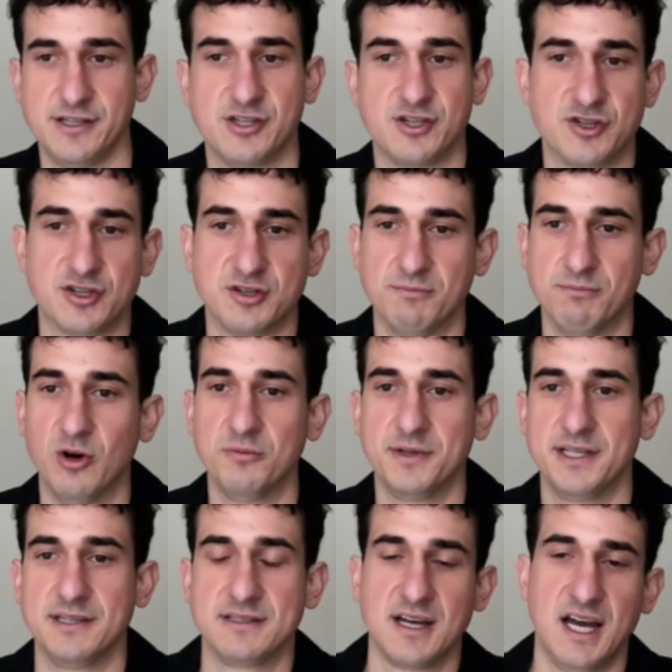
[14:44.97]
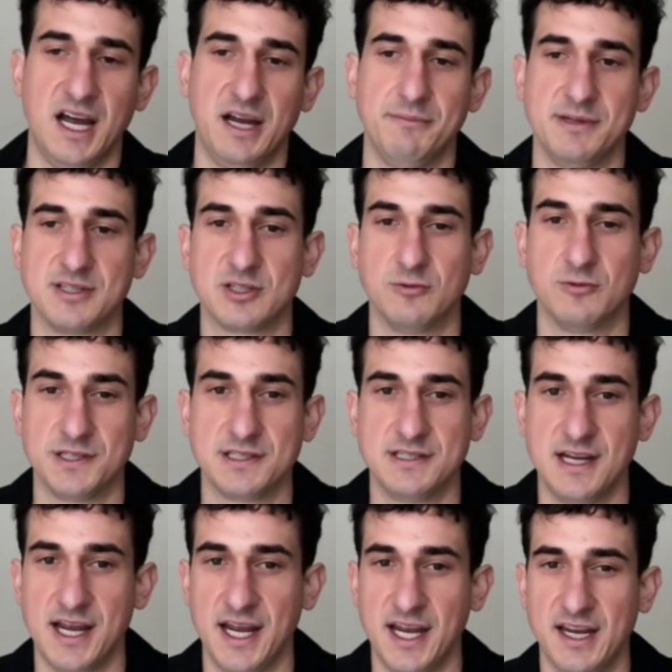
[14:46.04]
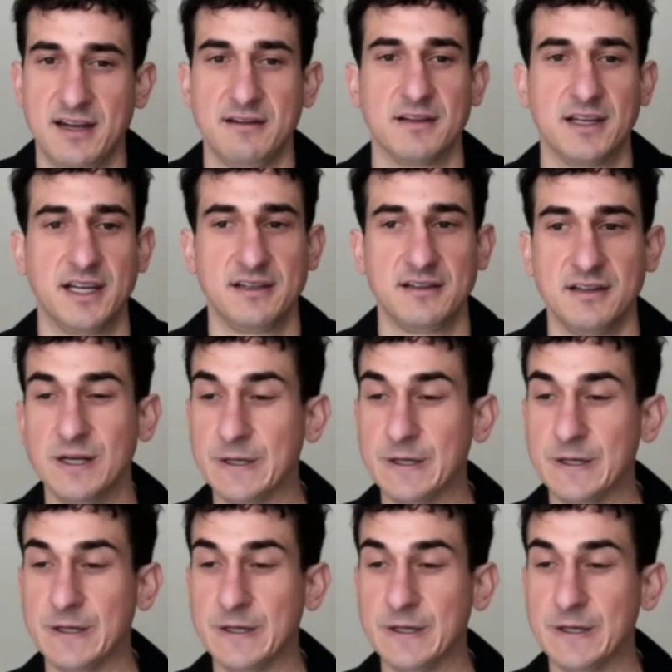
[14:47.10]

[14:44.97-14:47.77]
It's just a moment in time in someone's day, like